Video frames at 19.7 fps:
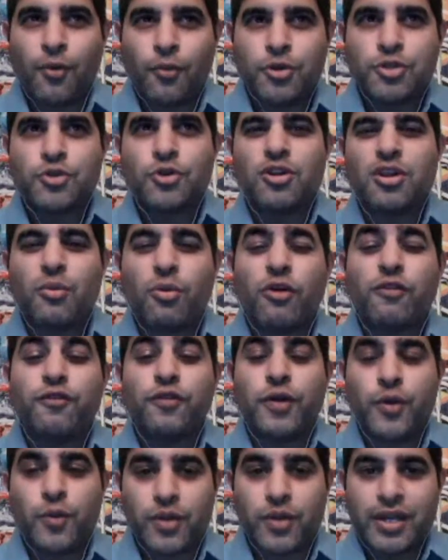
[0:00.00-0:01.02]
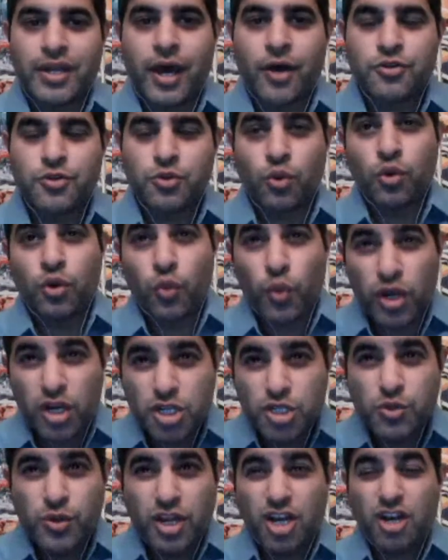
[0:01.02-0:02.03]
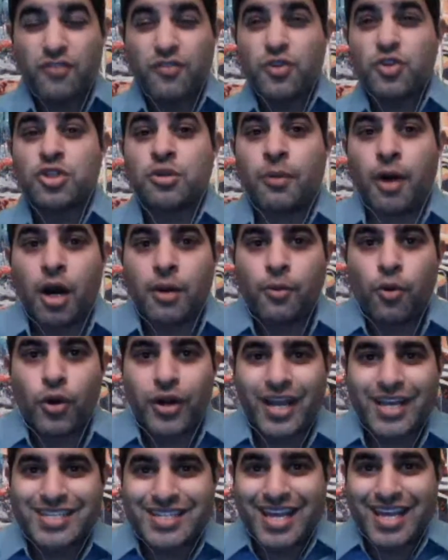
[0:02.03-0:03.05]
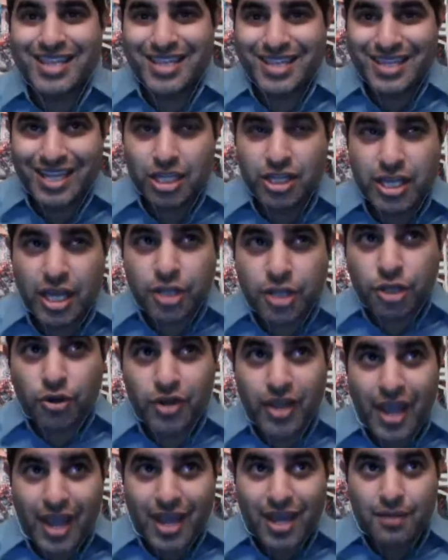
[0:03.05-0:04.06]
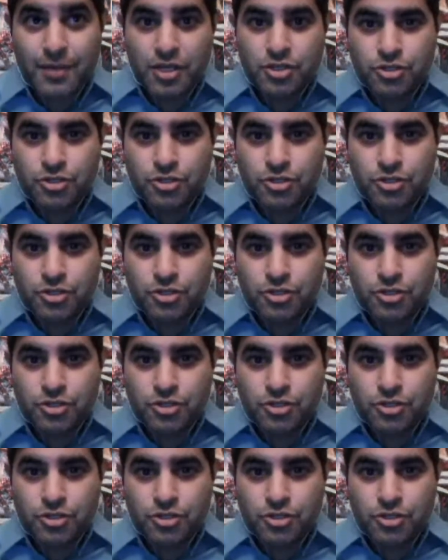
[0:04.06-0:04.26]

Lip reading: We're doing them more frequently now. So we're going to do an interview tomorrow morning at 10:30 a.m.